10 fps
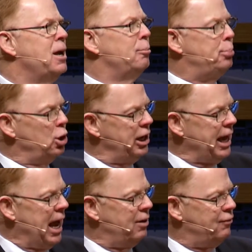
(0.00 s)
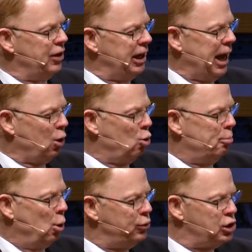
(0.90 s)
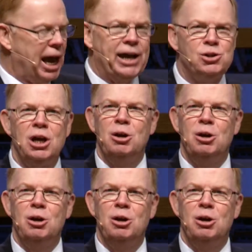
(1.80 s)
Pull it out, fill it out on both sides